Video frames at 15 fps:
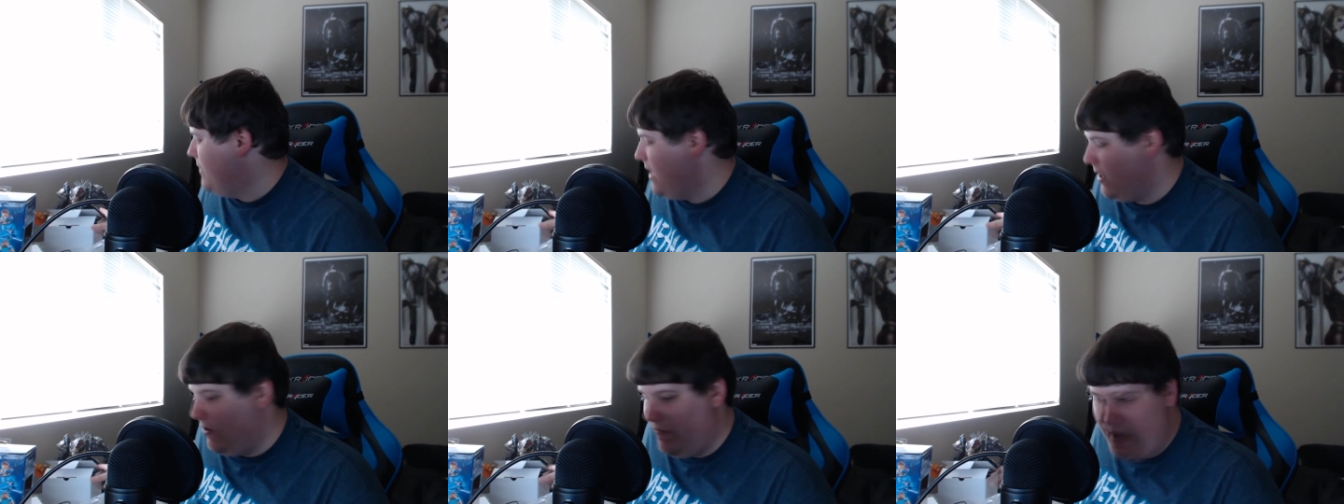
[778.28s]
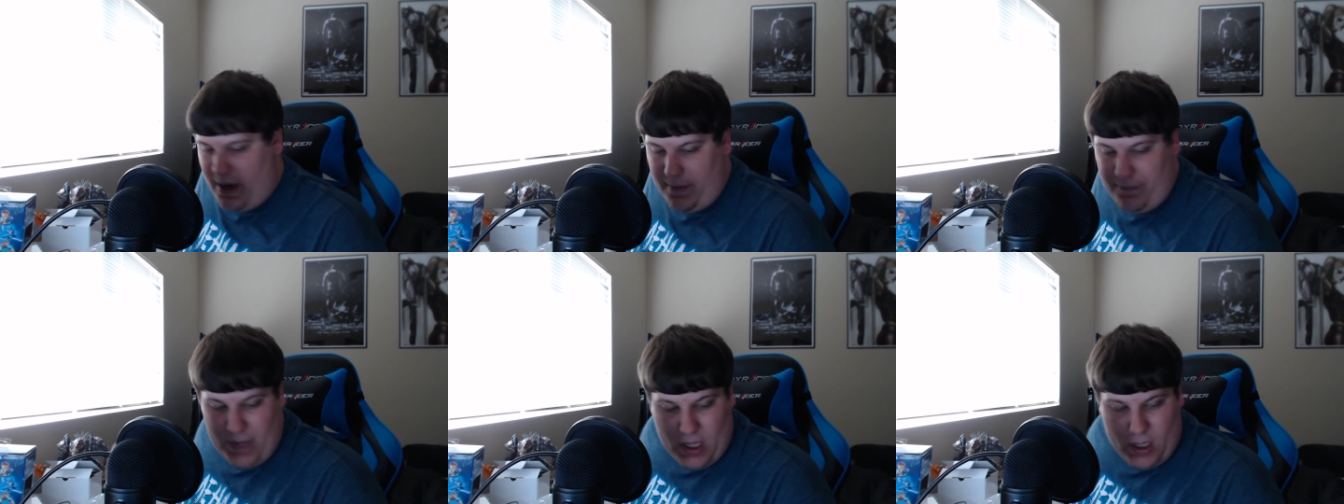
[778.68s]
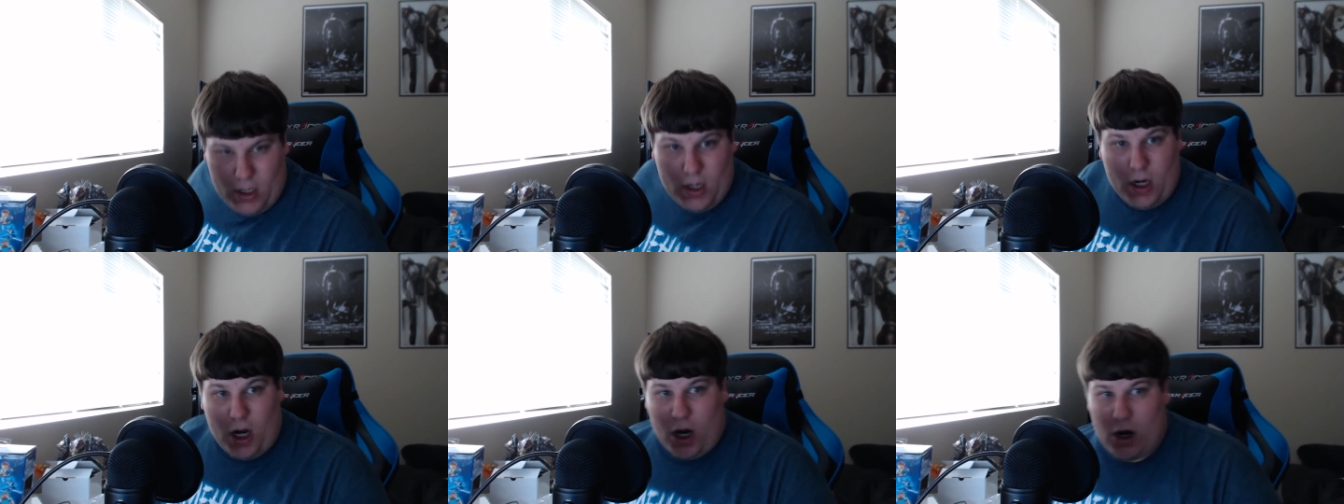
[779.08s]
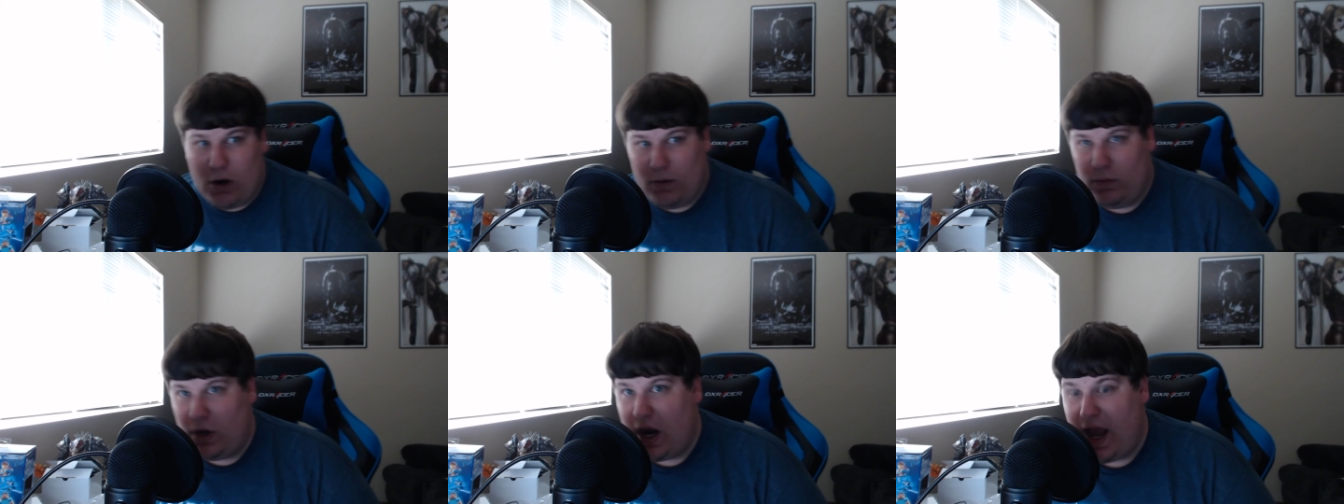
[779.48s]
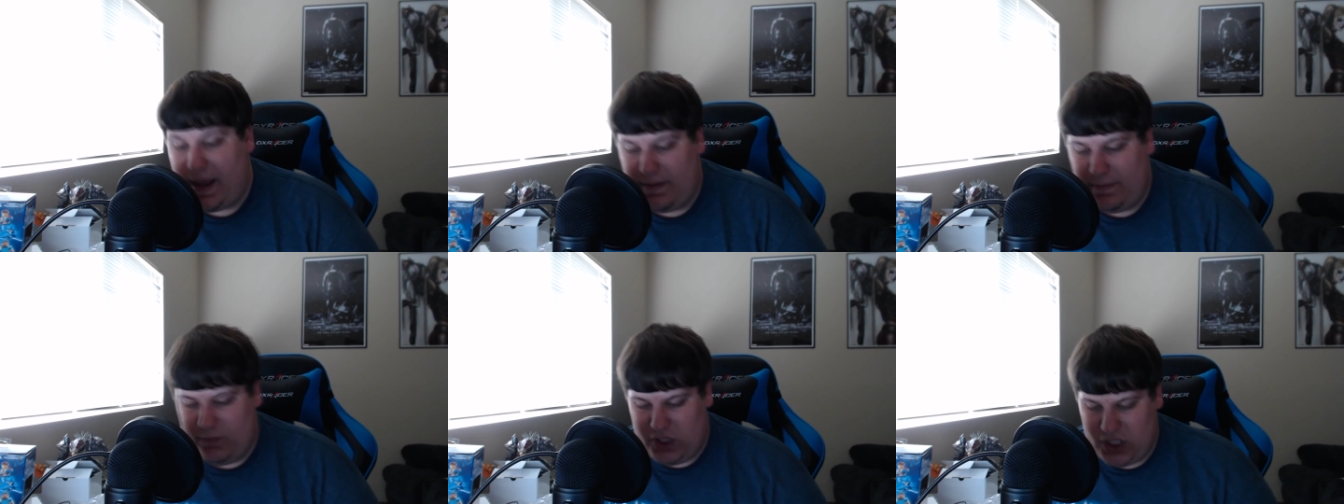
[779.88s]
back over there. All right,
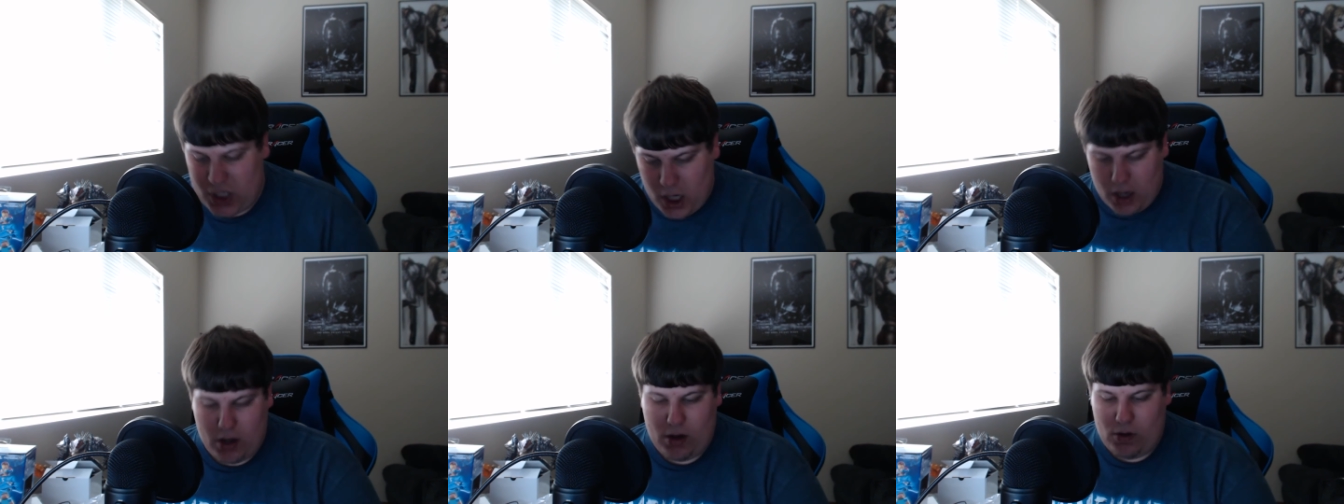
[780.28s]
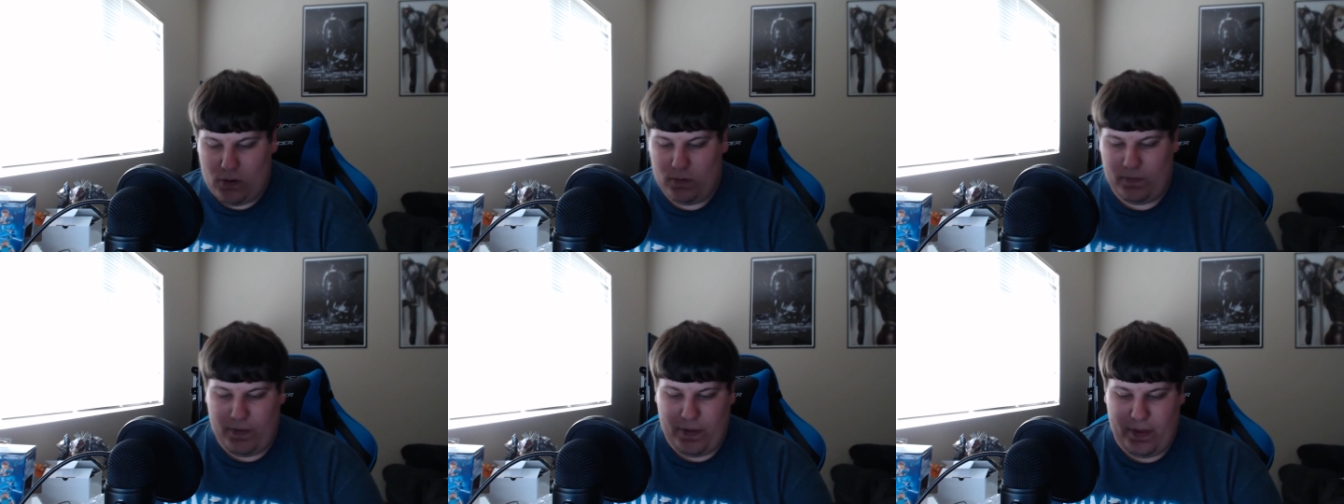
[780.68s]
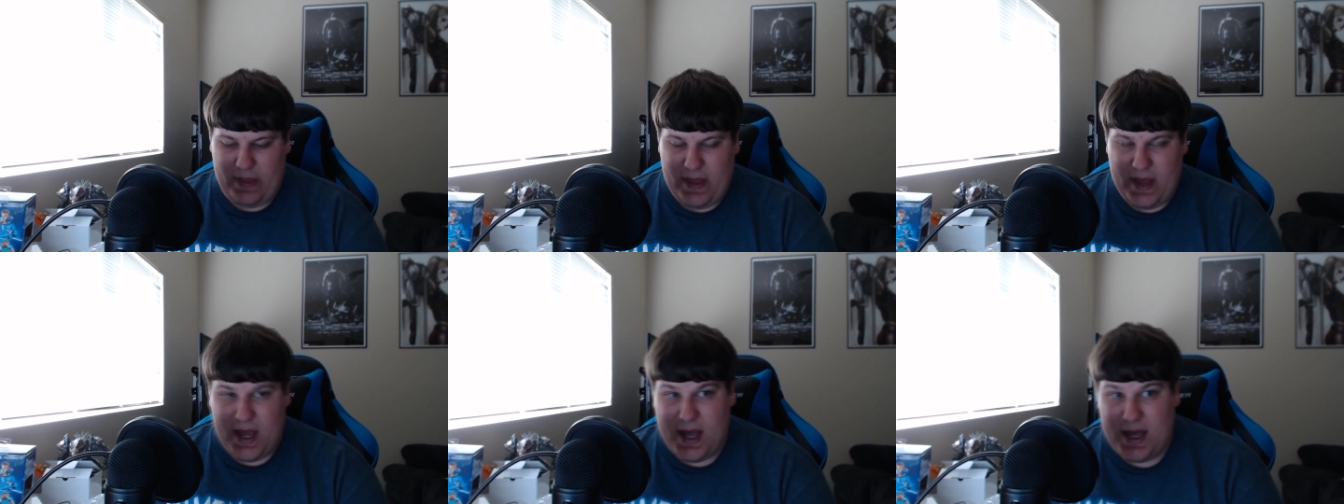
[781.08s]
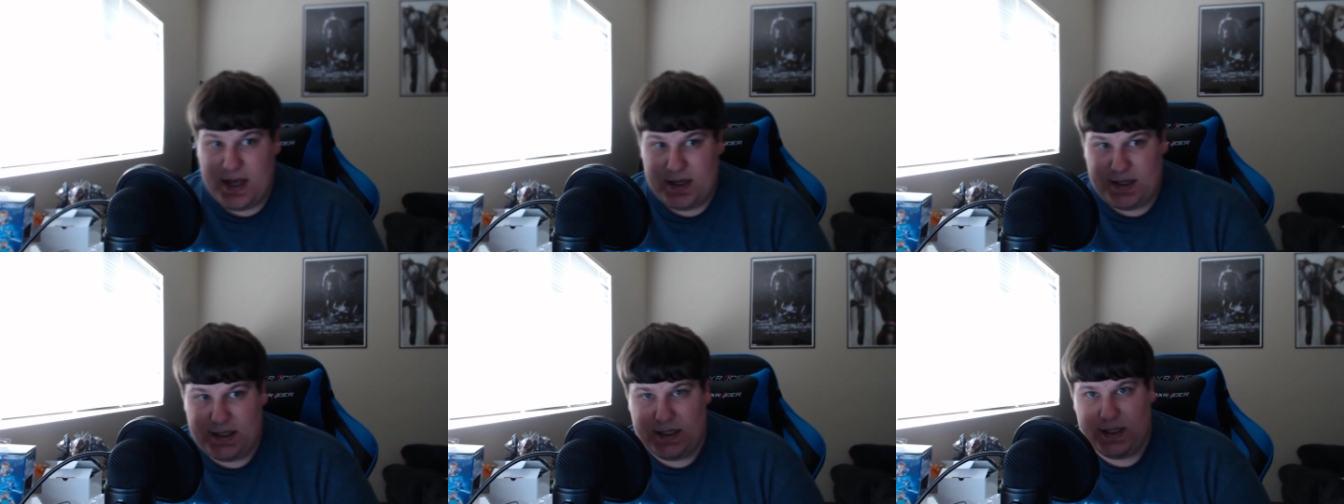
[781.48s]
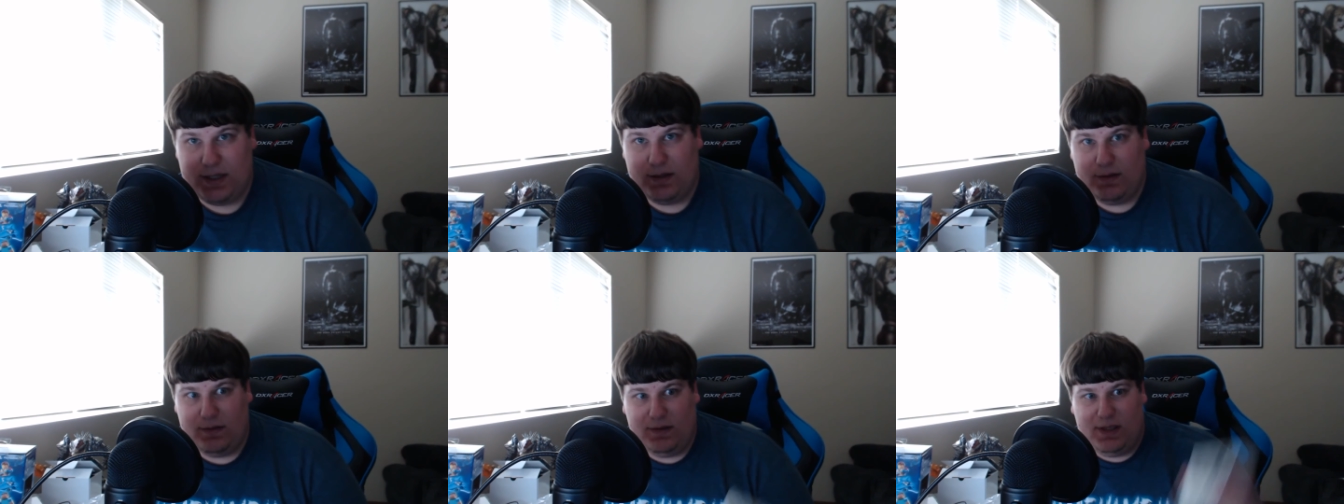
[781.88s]
so this
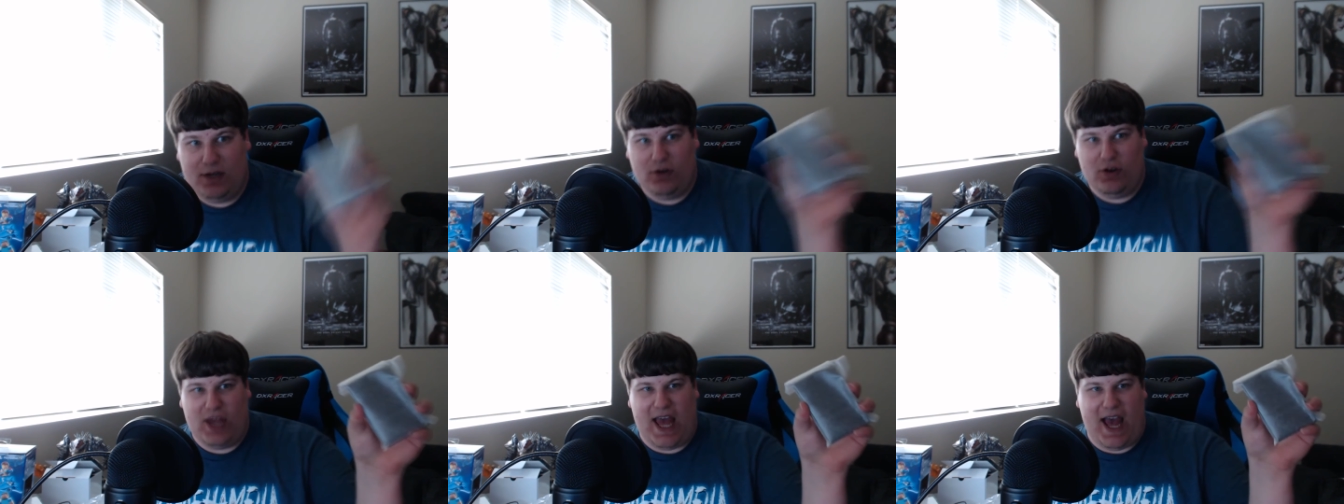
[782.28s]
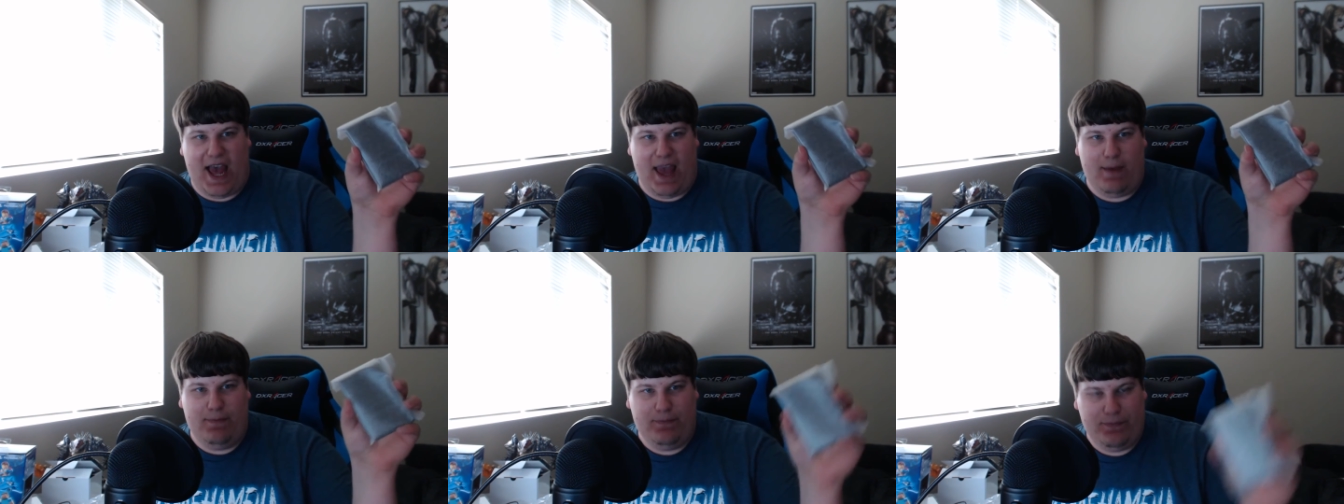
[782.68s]
little guy